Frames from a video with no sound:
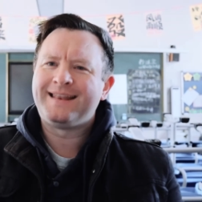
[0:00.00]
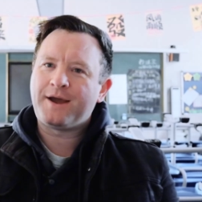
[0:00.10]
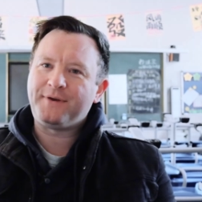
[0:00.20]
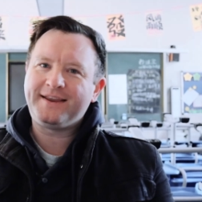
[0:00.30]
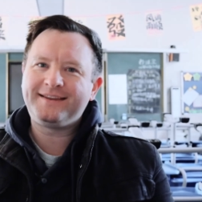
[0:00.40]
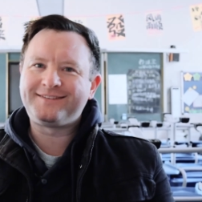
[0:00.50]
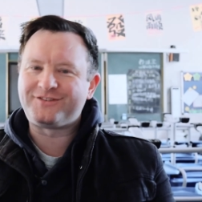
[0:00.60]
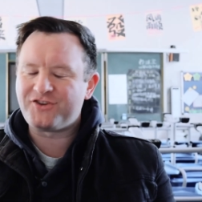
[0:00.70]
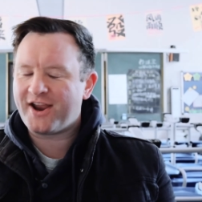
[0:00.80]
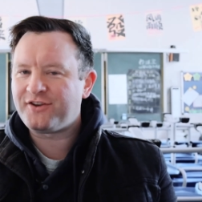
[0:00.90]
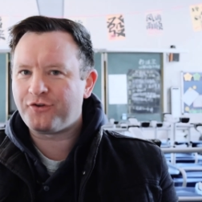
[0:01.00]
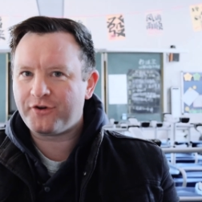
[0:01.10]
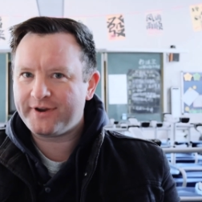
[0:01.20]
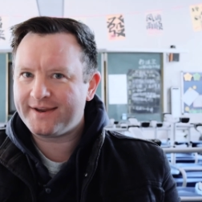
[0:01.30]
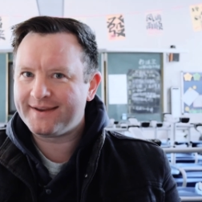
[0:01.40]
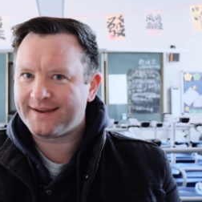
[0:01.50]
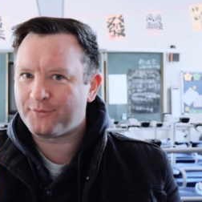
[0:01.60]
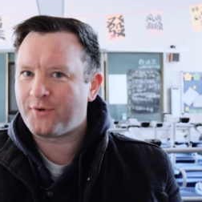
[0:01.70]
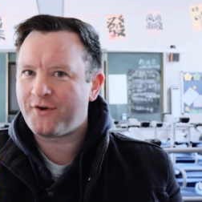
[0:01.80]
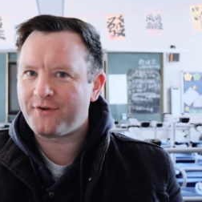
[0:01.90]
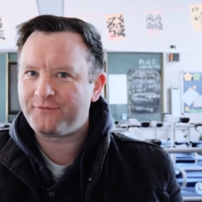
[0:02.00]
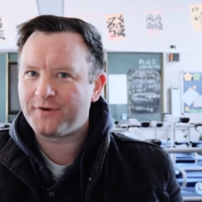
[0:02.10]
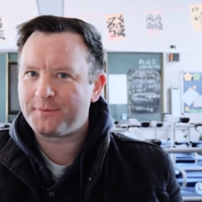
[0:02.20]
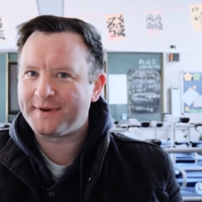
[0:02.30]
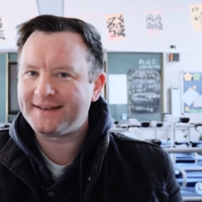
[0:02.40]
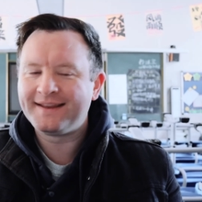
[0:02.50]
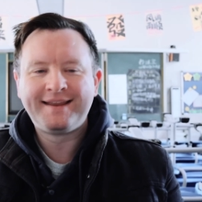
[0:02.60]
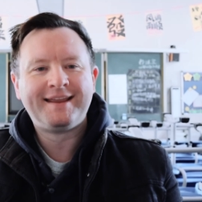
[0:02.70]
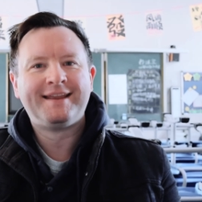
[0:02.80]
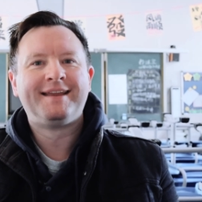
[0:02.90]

Now it is January where I'm filming,